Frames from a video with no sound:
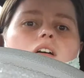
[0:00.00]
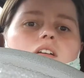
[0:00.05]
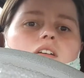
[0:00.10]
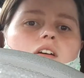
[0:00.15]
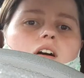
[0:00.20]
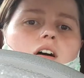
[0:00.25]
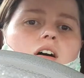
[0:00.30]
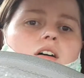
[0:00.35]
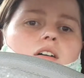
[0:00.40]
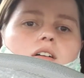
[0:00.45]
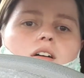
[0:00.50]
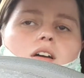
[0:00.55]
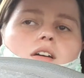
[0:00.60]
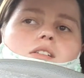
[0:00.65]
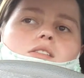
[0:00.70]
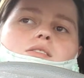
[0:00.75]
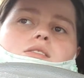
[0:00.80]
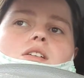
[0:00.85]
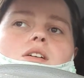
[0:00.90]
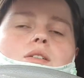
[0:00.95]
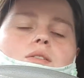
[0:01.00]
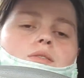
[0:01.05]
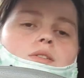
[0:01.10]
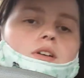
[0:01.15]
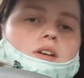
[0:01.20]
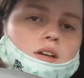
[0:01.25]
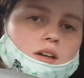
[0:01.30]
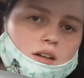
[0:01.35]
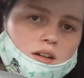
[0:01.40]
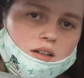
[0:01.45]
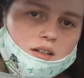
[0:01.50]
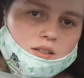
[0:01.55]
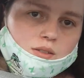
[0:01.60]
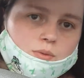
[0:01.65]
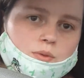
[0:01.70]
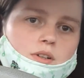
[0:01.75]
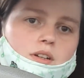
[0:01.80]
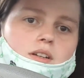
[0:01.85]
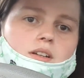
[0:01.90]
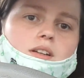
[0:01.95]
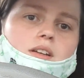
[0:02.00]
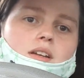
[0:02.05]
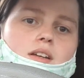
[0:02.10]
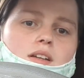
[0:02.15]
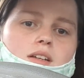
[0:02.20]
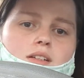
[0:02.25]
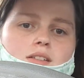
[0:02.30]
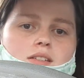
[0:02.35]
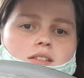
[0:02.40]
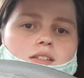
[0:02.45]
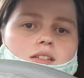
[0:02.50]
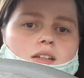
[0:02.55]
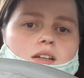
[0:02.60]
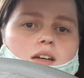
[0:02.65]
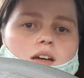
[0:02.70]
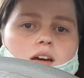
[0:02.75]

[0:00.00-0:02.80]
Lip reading: Yeah, okay, so it is what it is.